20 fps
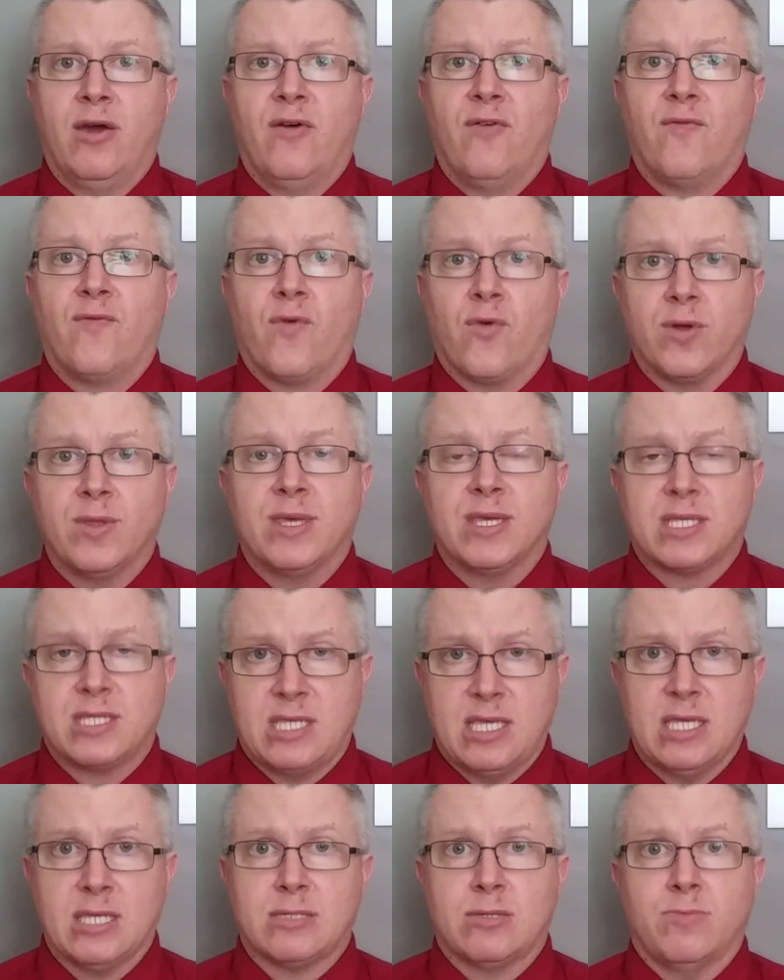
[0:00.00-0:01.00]
for this
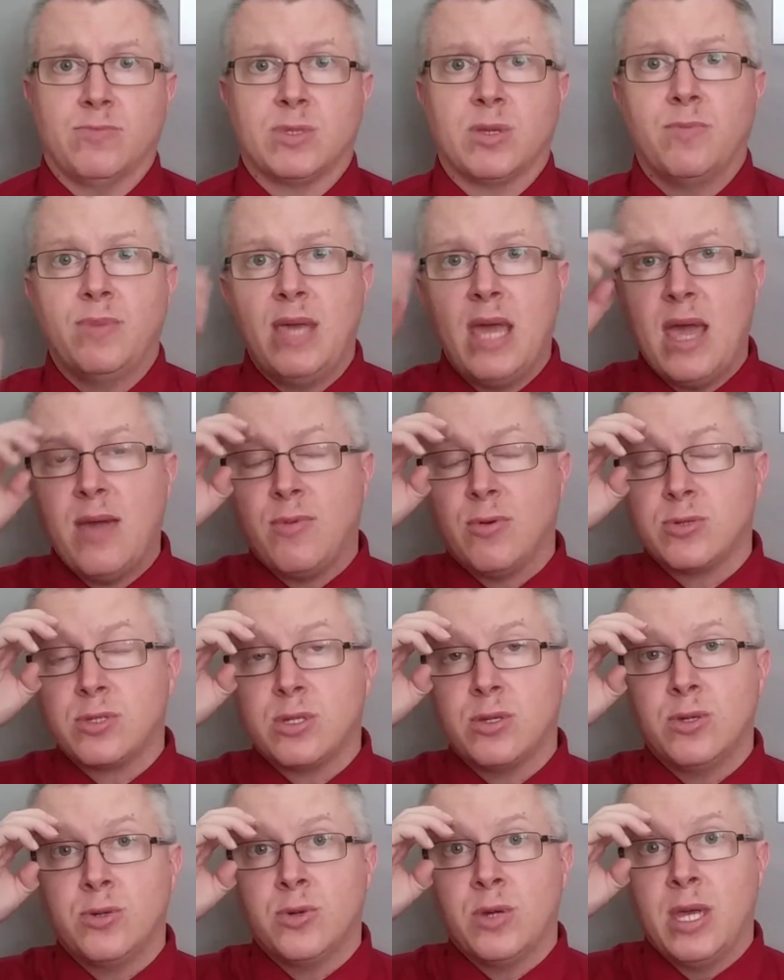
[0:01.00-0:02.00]
system, to be able
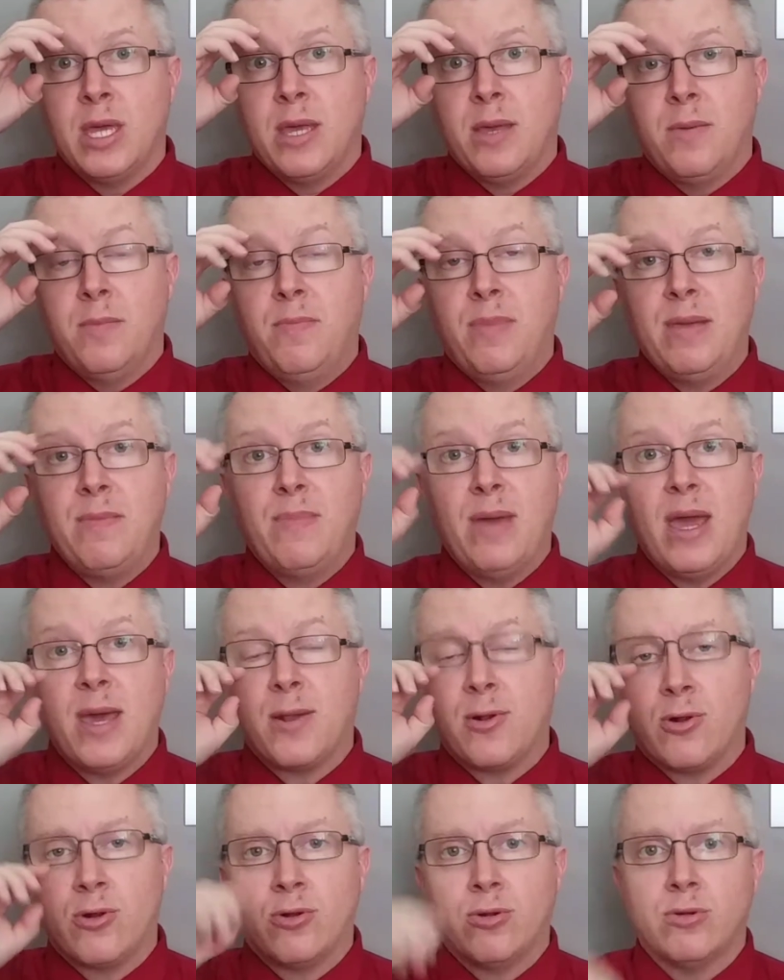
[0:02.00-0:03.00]
to be
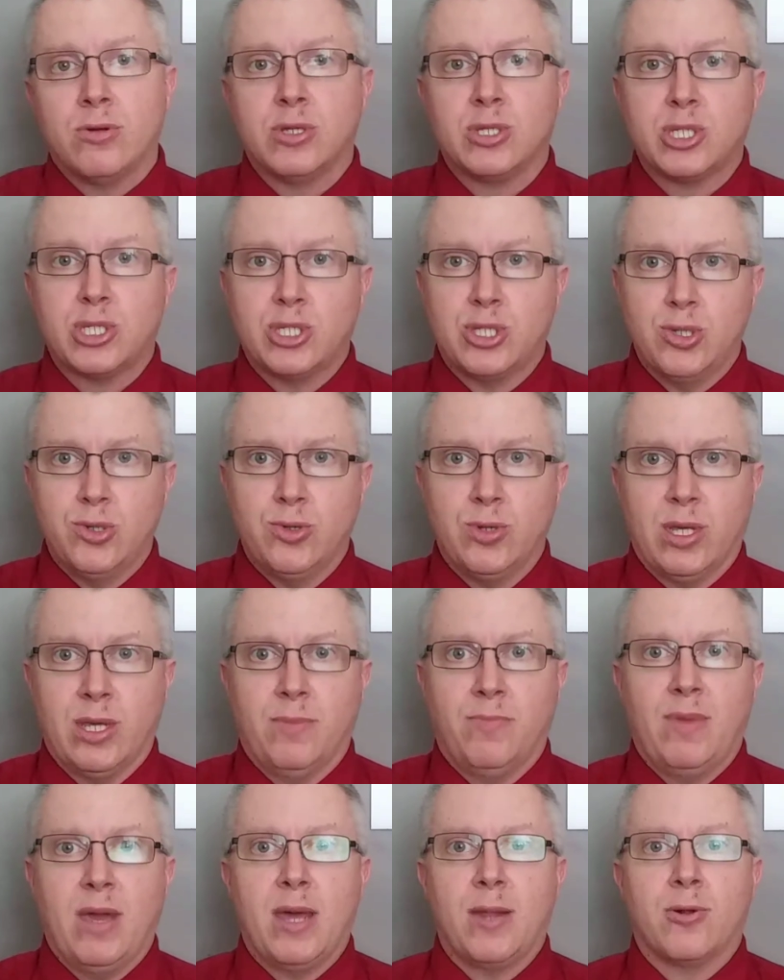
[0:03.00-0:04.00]
better suited,
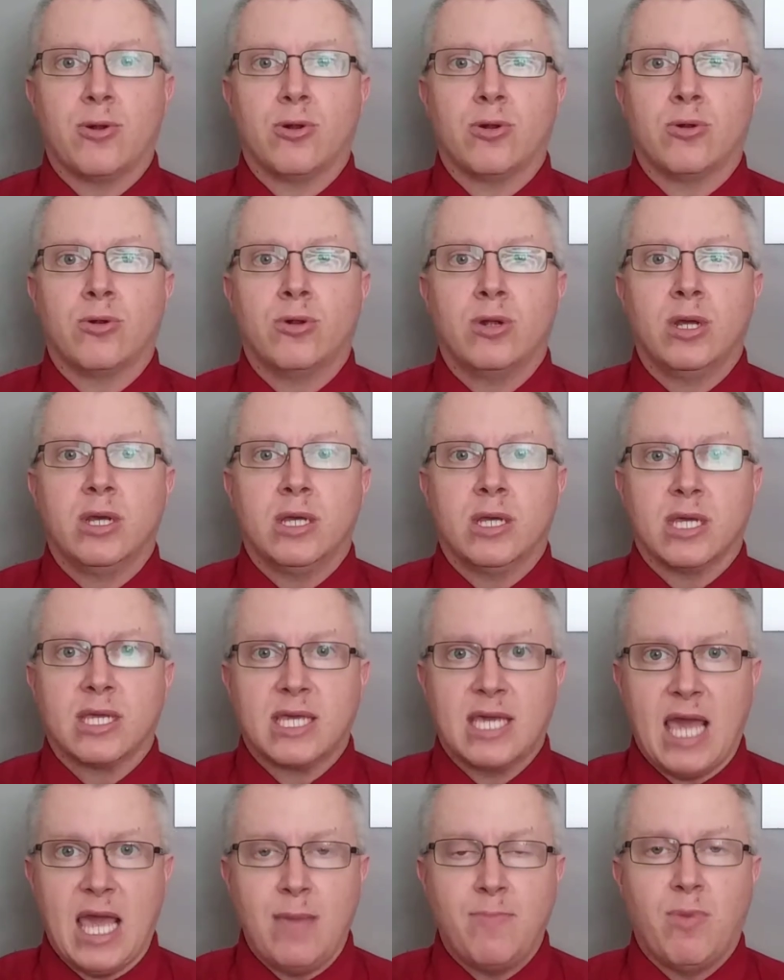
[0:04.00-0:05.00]
better
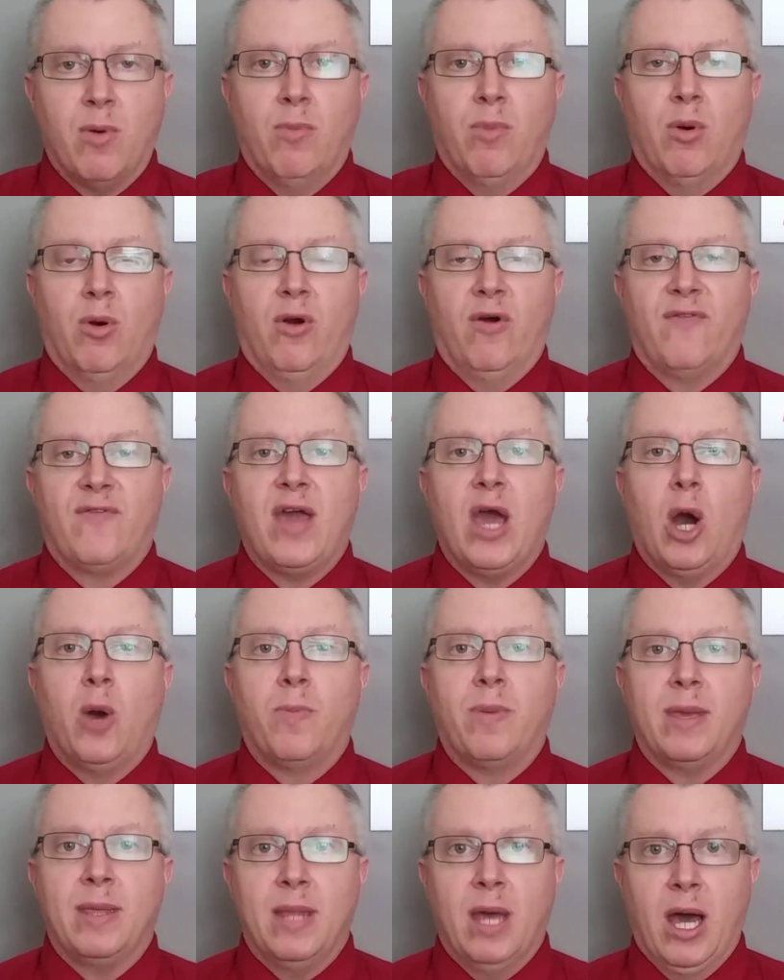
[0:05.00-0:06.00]
capable of
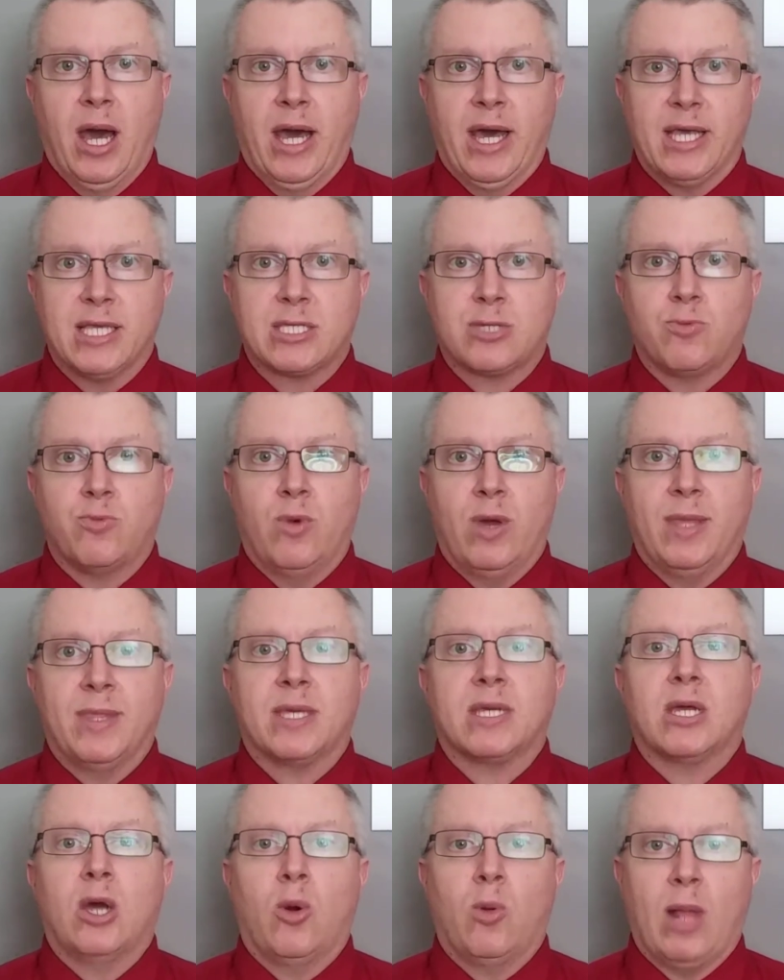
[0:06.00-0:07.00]
helping us when
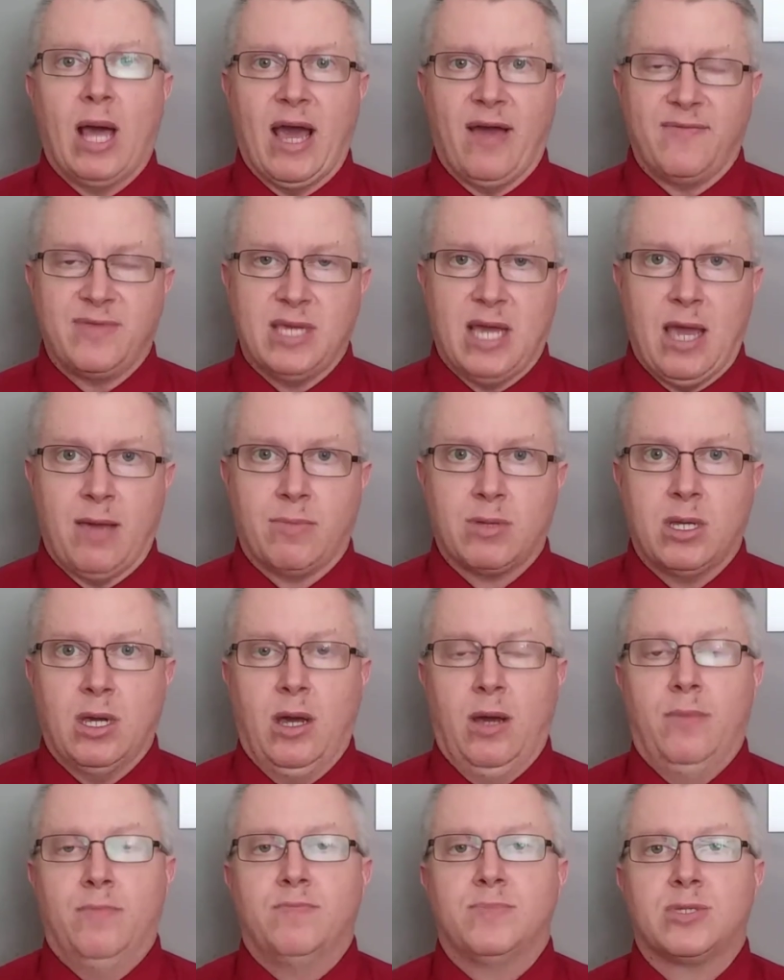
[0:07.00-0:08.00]
the go live time
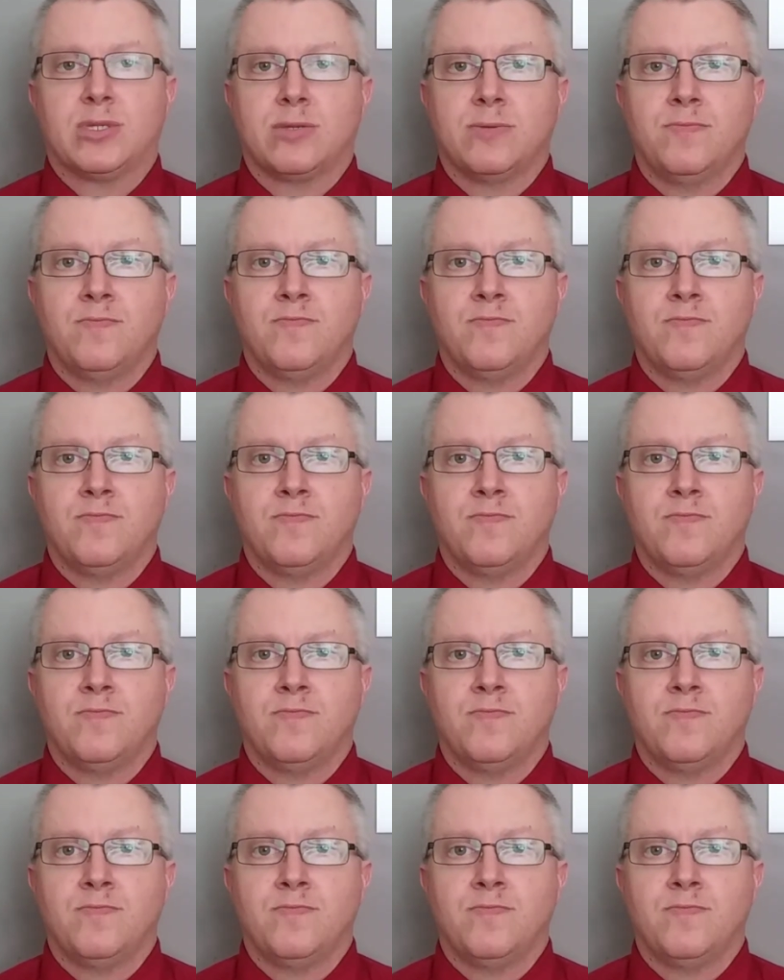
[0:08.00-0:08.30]
comes.